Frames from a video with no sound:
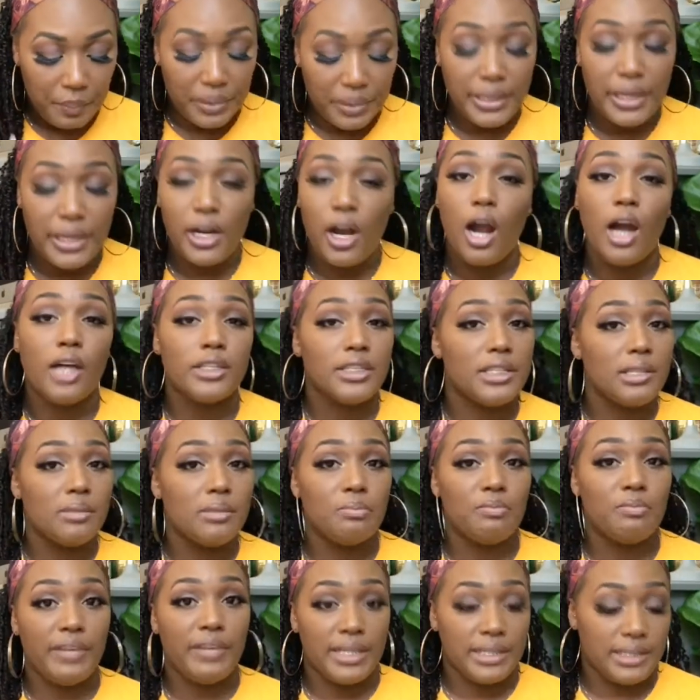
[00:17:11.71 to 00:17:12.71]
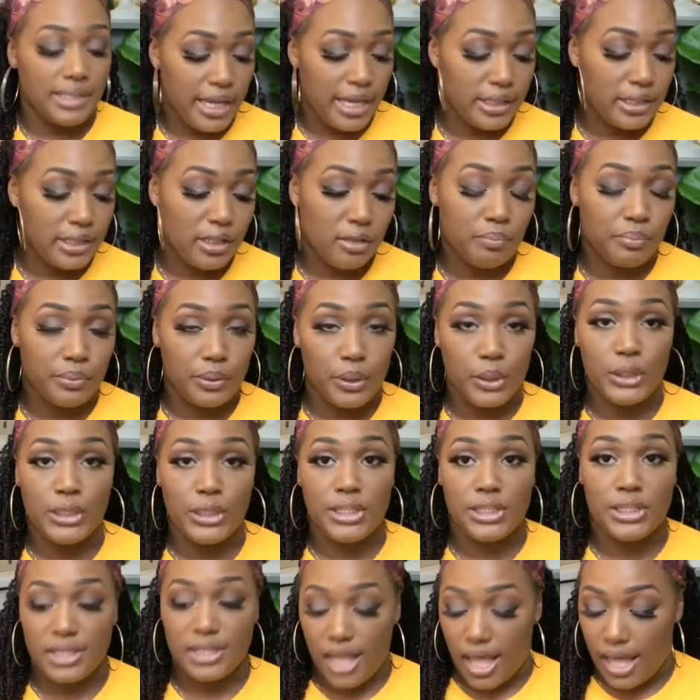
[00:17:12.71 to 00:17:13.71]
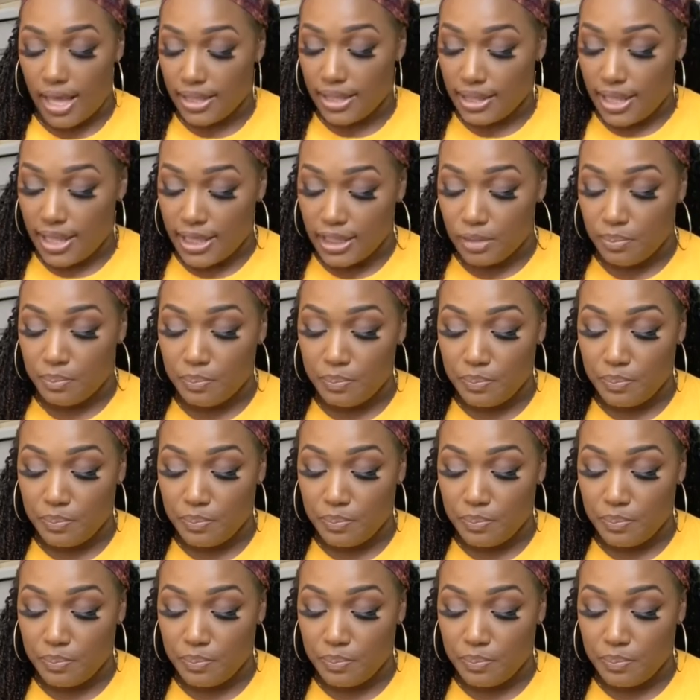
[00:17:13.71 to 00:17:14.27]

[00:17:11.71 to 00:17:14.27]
But there are some fantastic brushes. Like